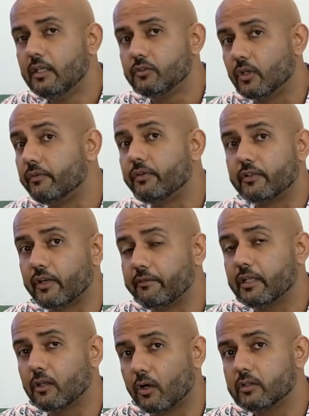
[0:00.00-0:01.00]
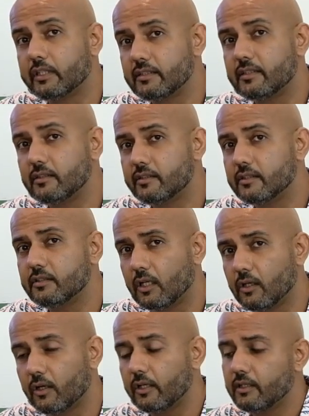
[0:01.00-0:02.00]
So if you're driving long distances a
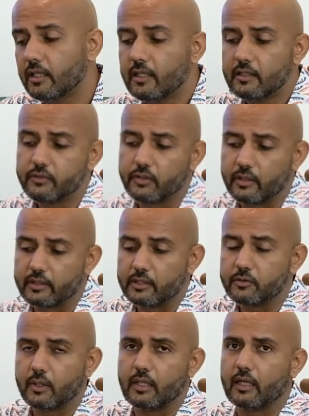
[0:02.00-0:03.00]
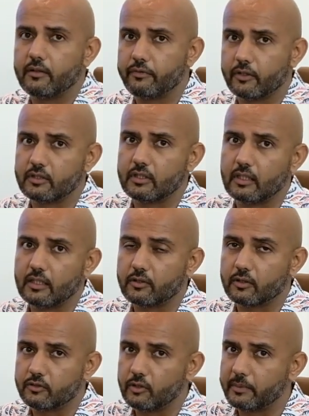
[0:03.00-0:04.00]
lot, so this will unfortunately
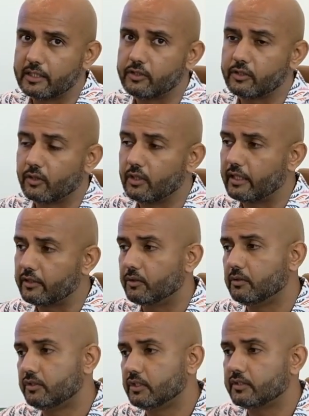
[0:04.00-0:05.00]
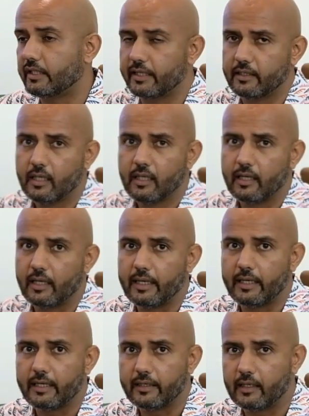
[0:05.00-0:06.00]
consume engine oil, and you'll just get
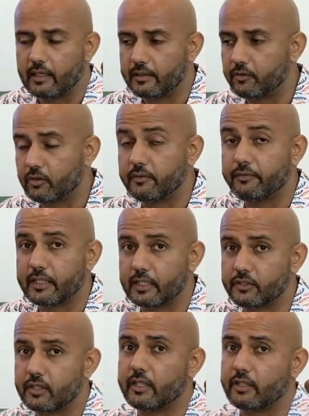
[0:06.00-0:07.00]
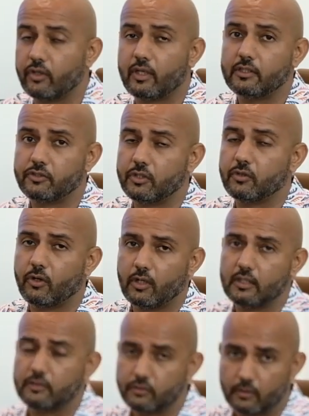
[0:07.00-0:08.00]
a notification that your engine oil
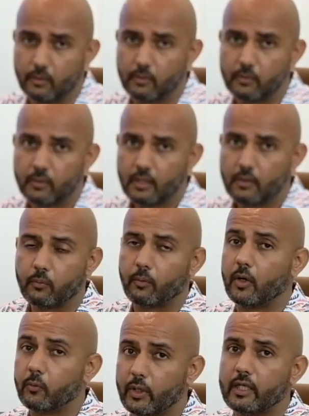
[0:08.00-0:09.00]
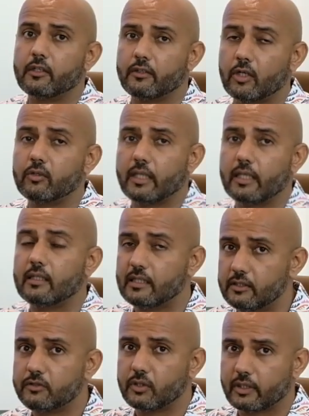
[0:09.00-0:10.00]
is low. One way around that
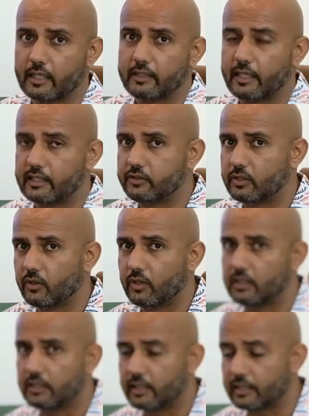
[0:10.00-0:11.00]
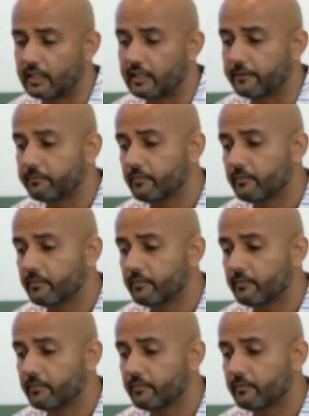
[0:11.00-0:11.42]
is to carry engine oil in the car